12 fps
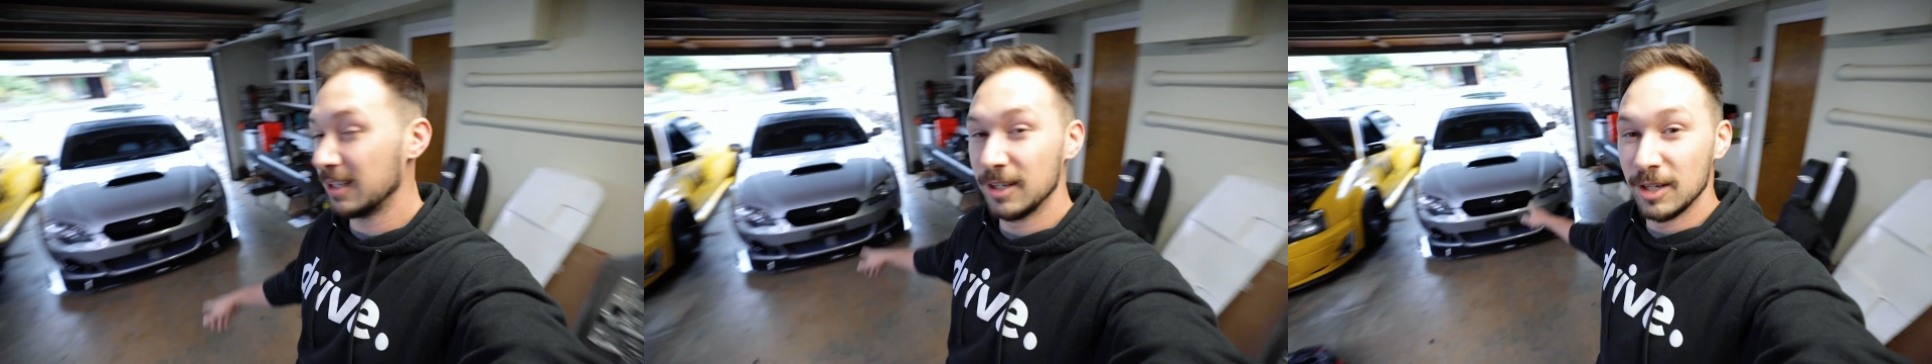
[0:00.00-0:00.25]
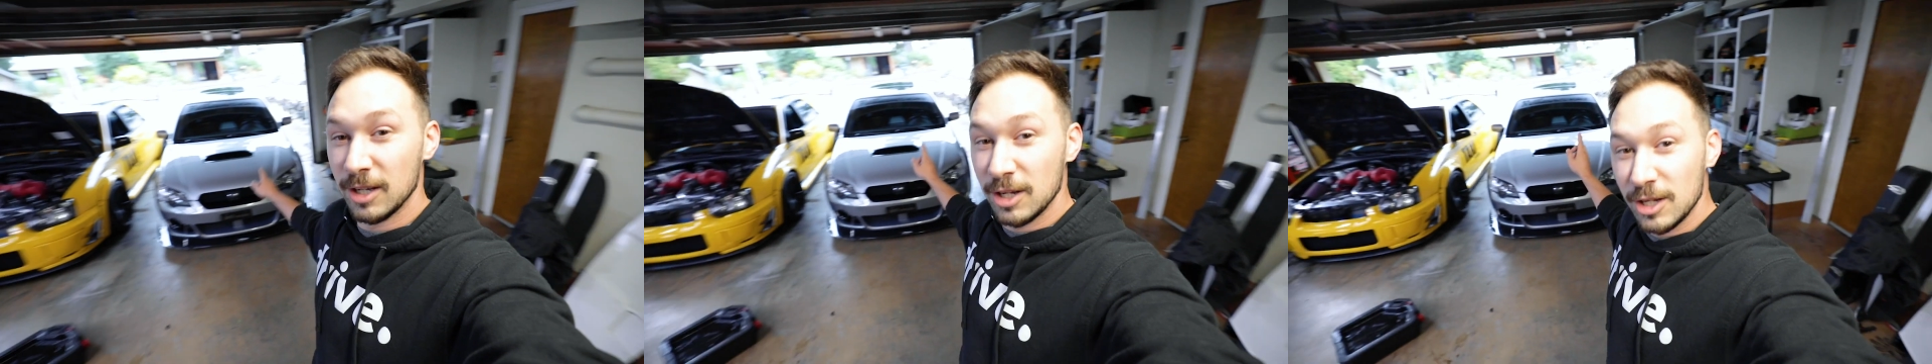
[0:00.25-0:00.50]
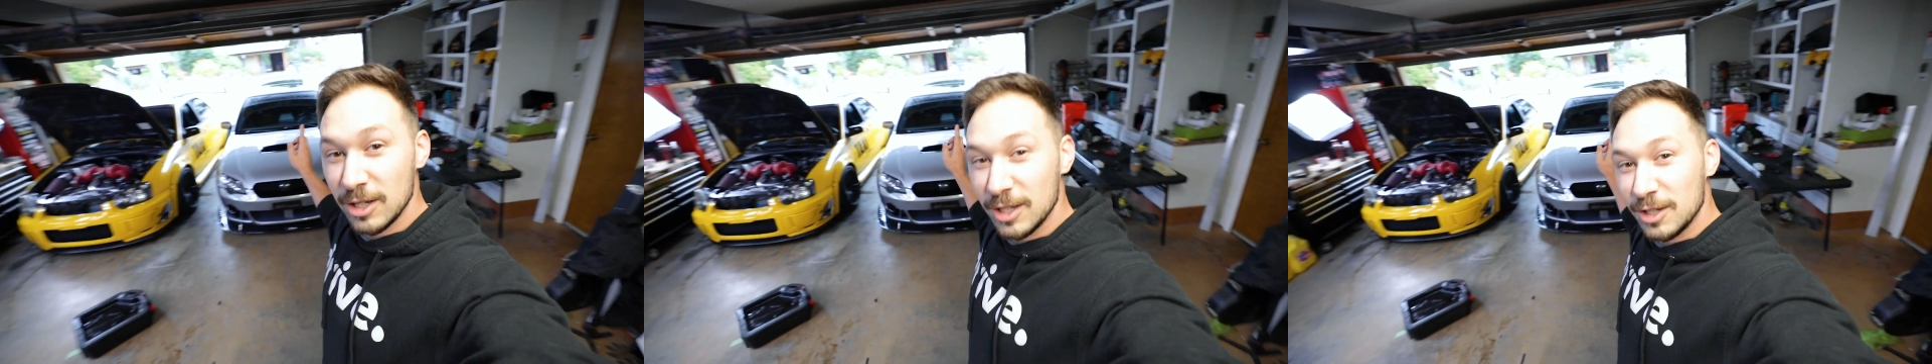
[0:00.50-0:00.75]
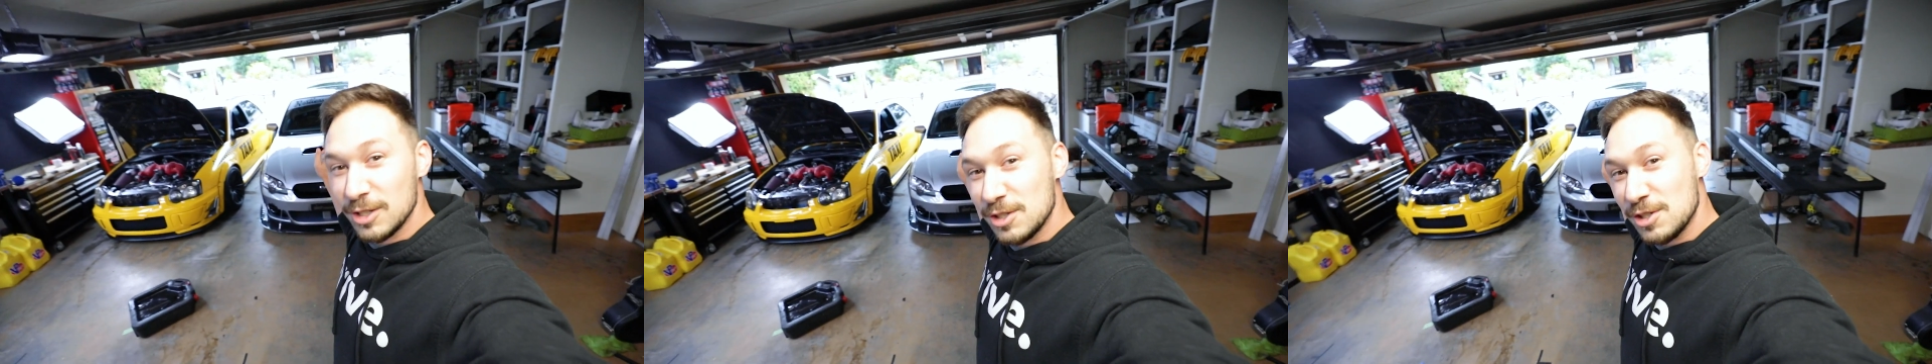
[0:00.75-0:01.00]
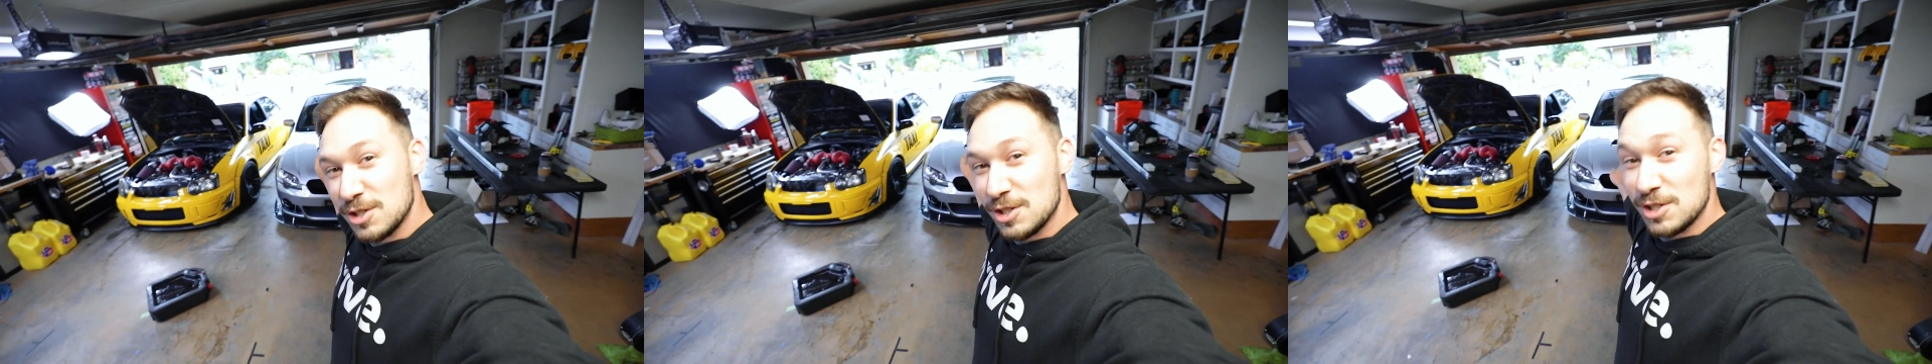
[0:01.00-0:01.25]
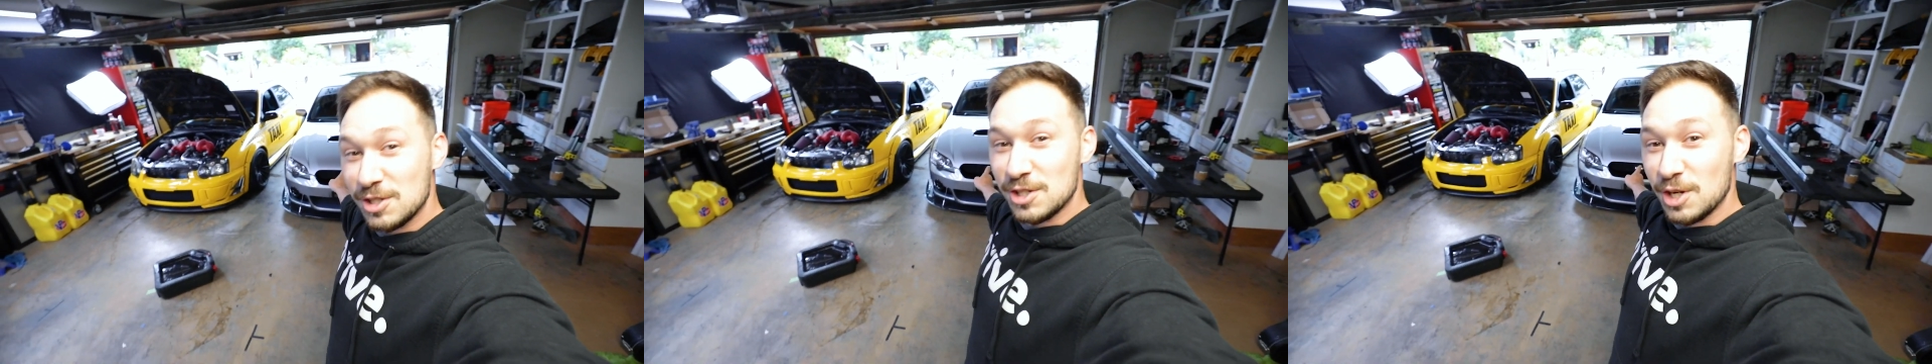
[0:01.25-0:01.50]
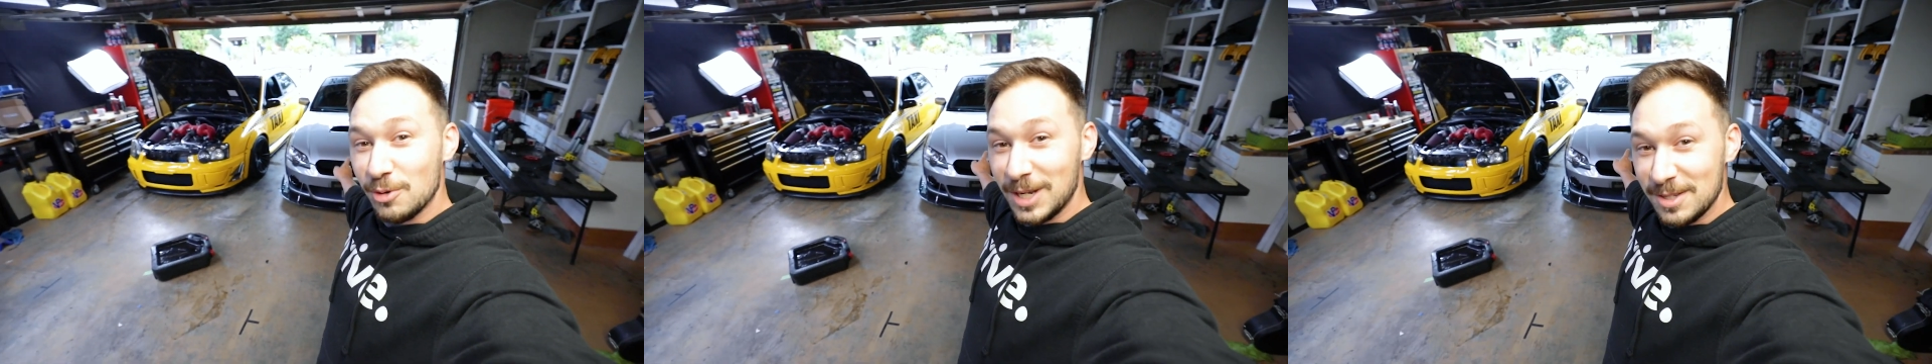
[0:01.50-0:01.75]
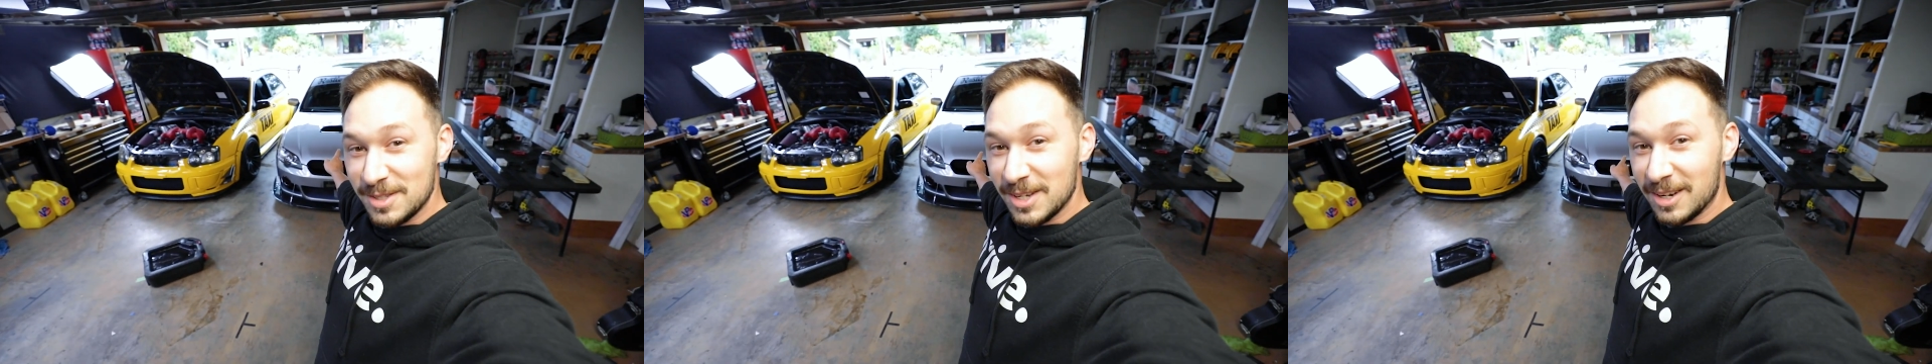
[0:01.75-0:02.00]
What the hell is heat soak?
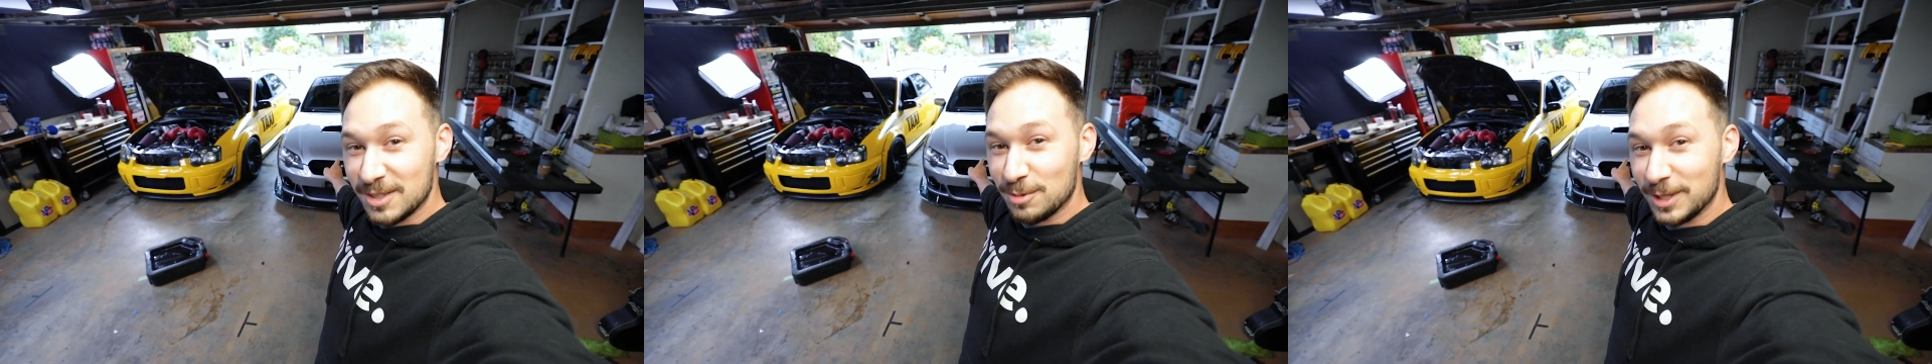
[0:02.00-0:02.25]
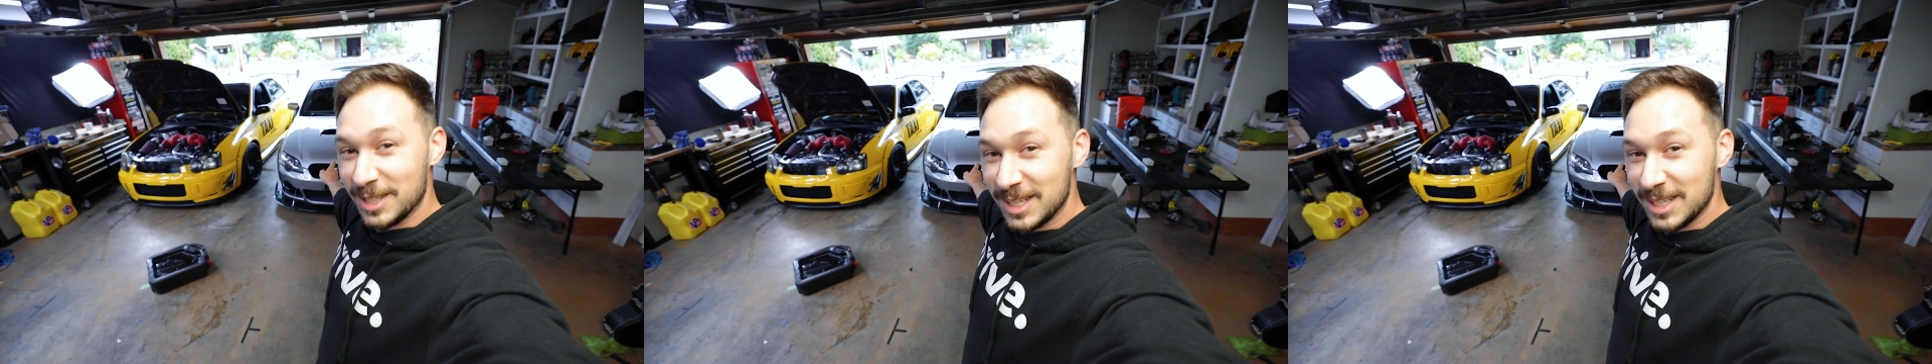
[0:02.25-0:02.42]
Chewy sucks with